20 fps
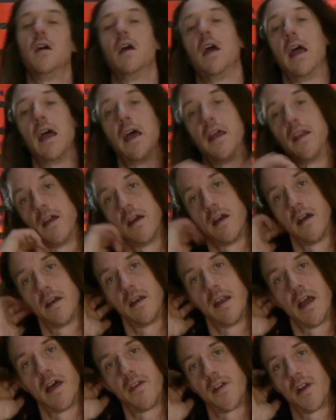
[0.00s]
And
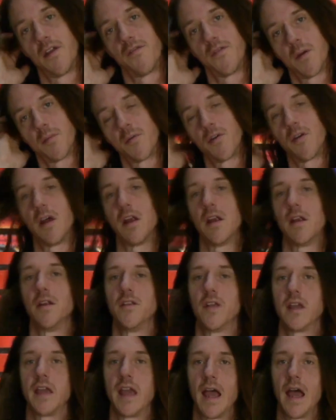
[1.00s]
now that I've
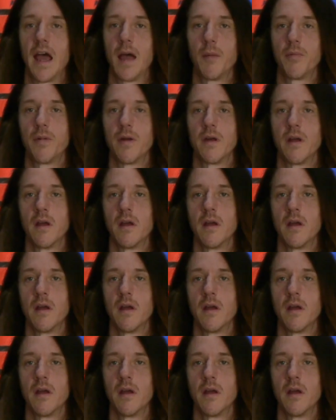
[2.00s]
upgraded the cap,